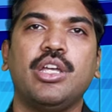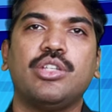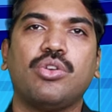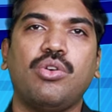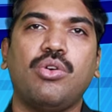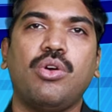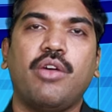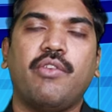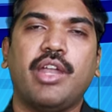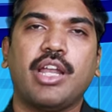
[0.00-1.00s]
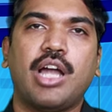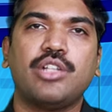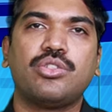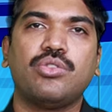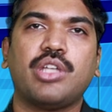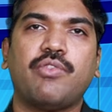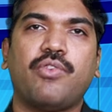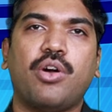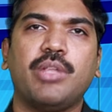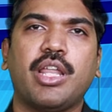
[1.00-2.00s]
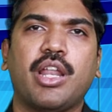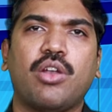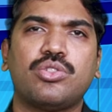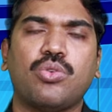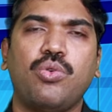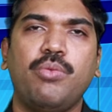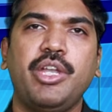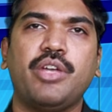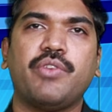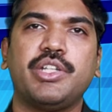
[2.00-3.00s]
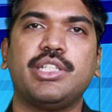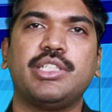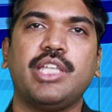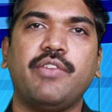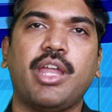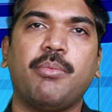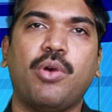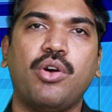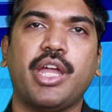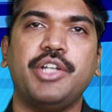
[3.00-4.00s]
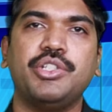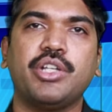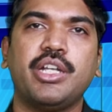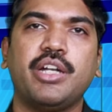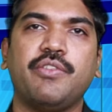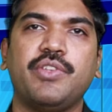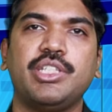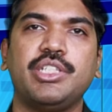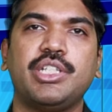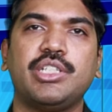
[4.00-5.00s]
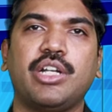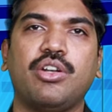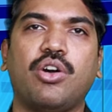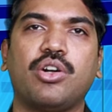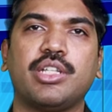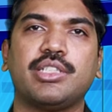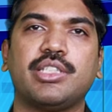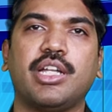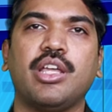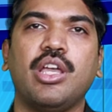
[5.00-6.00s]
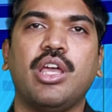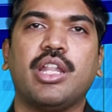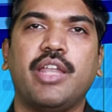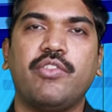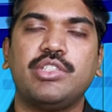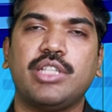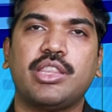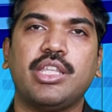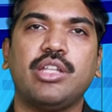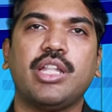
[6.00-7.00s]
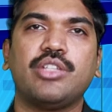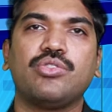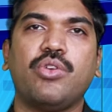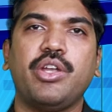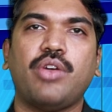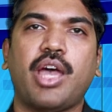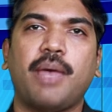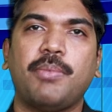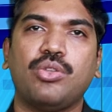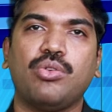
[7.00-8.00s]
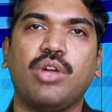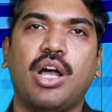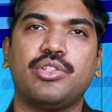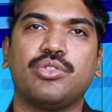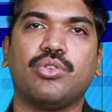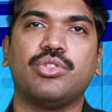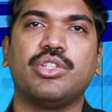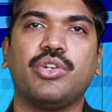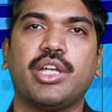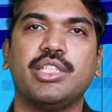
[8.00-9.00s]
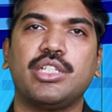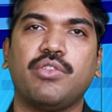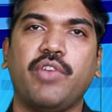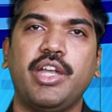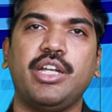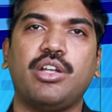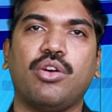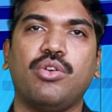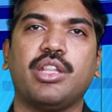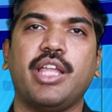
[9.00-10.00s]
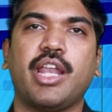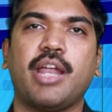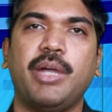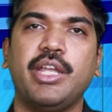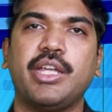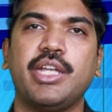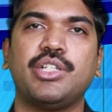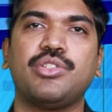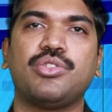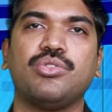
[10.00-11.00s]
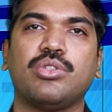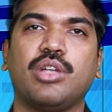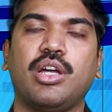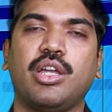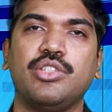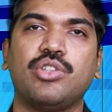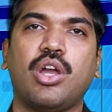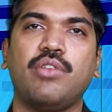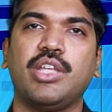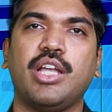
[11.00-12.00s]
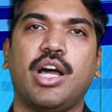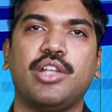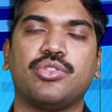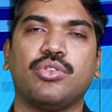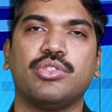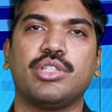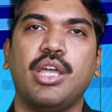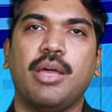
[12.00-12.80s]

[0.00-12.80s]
So when gallstones are formed, there are so many questions even among educated physicians and doctors that there is nothing that is going to happen through gallstones. You can just wait it out. There are medications to resolve the gallstones.